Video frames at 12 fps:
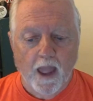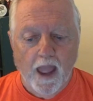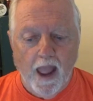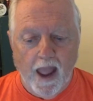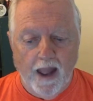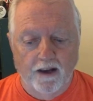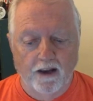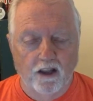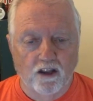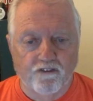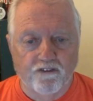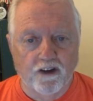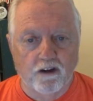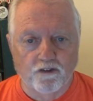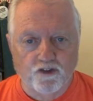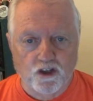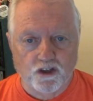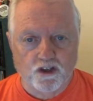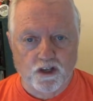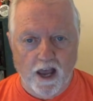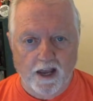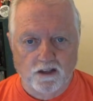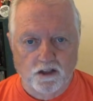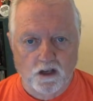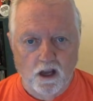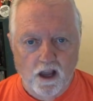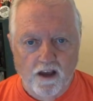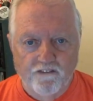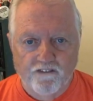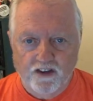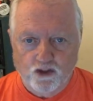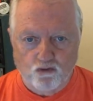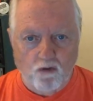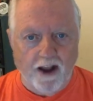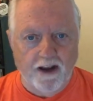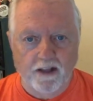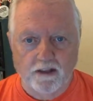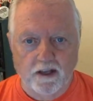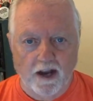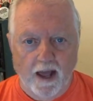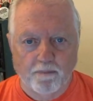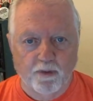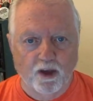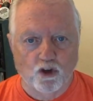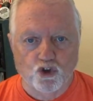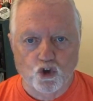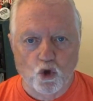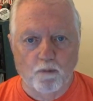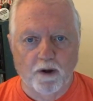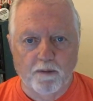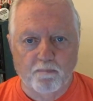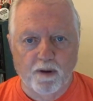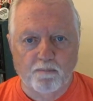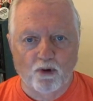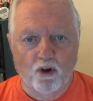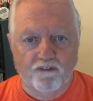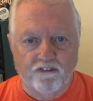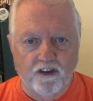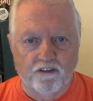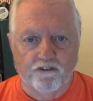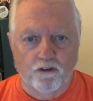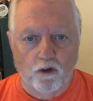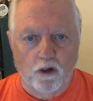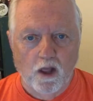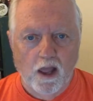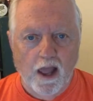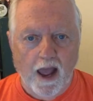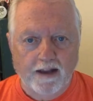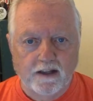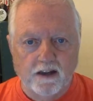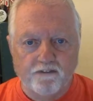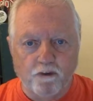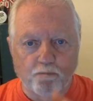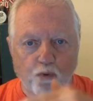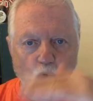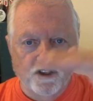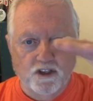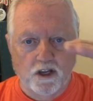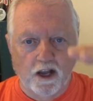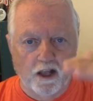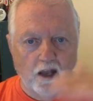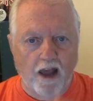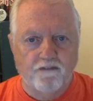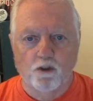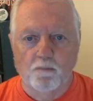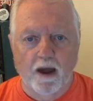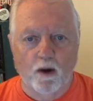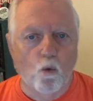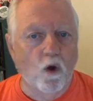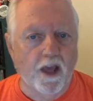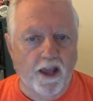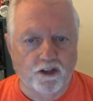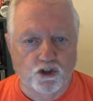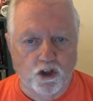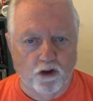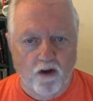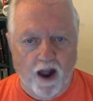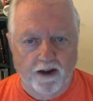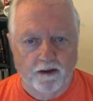And the fear of success fits right into that, because so many people are fearful at different points in their life, no matter what age they're at.